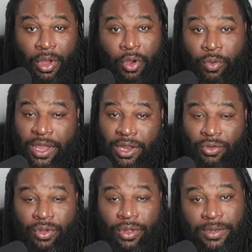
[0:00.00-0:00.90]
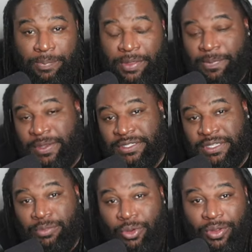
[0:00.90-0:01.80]
waiting on the
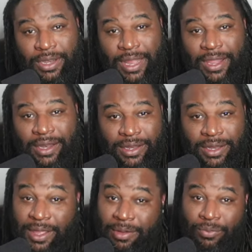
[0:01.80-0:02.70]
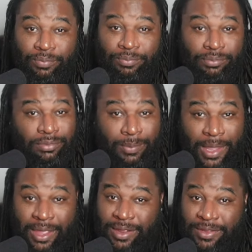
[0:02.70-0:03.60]
PBC more than likely to come
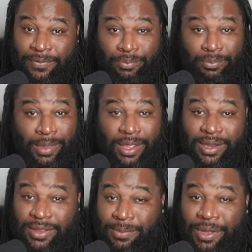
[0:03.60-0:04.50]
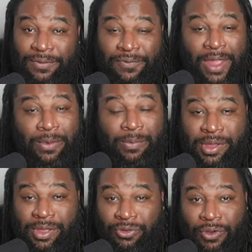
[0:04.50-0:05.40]
make another money fight with
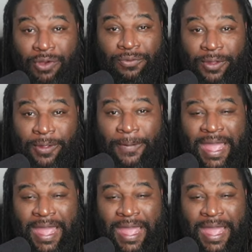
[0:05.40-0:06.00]
Bud Crawford.